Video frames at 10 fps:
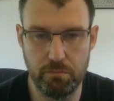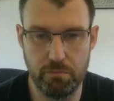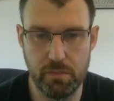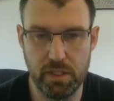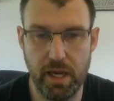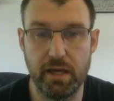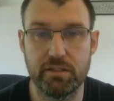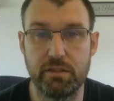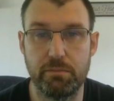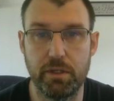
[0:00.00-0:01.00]

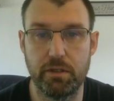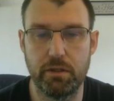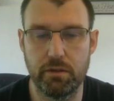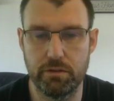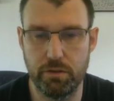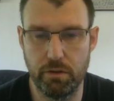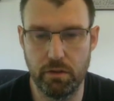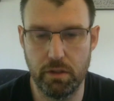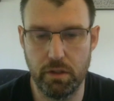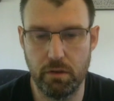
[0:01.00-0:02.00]
nasty pin here too,
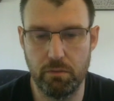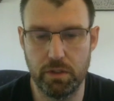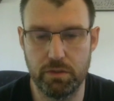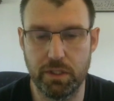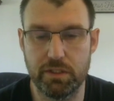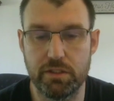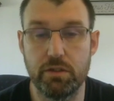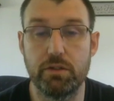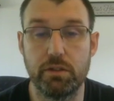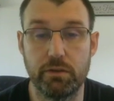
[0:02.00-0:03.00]
which we can
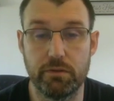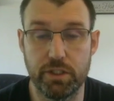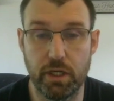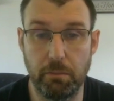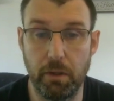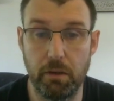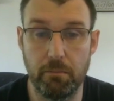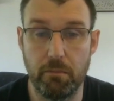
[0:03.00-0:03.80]
still deliver checkmate.